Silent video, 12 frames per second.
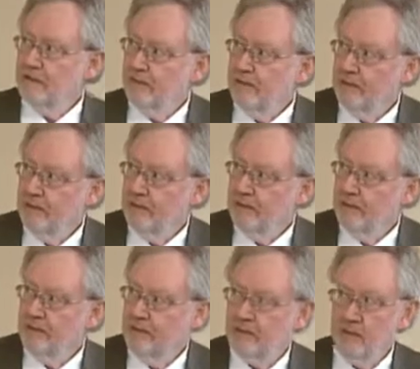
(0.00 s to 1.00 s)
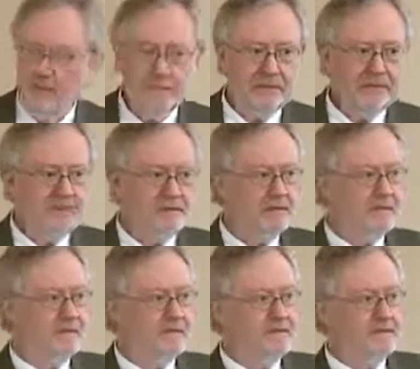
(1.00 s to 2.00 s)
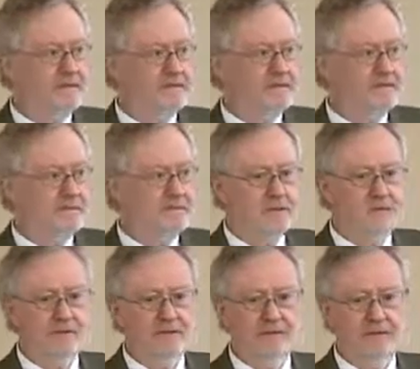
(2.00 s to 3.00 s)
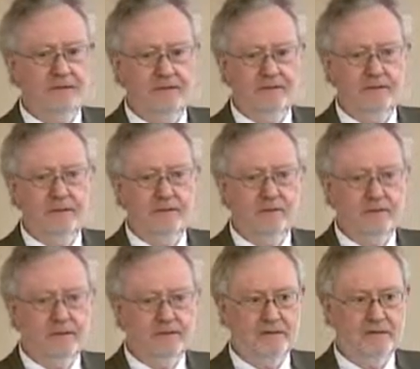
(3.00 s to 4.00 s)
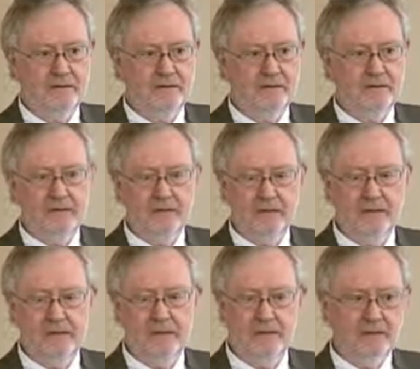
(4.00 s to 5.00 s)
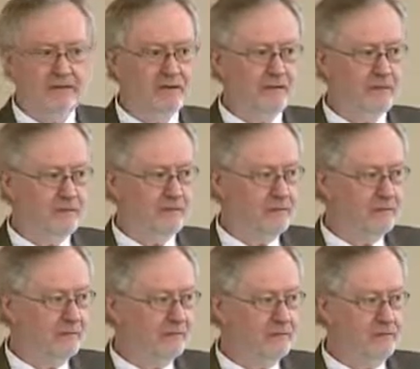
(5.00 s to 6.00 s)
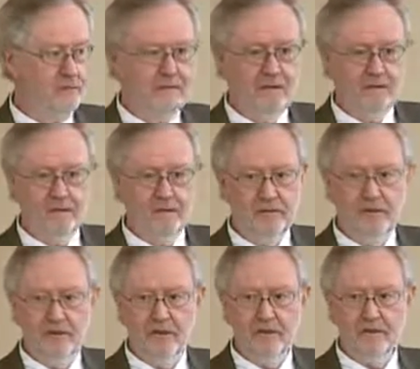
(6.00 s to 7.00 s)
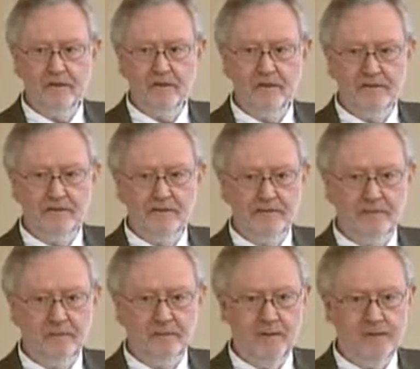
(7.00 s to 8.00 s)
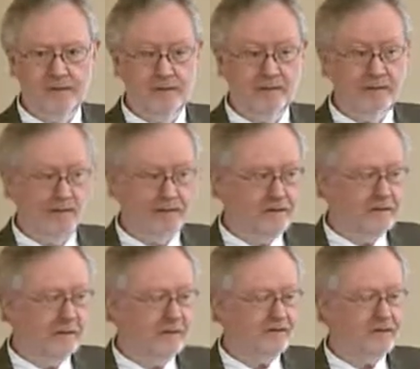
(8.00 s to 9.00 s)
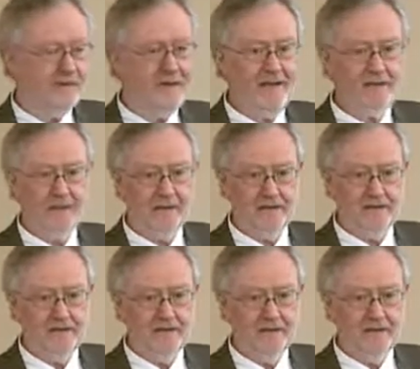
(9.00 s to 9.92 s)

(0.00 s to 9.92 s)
review, compilation of existing subsistence data and information, that was a given. We knew we had to re review all the existing information, including all of the map data.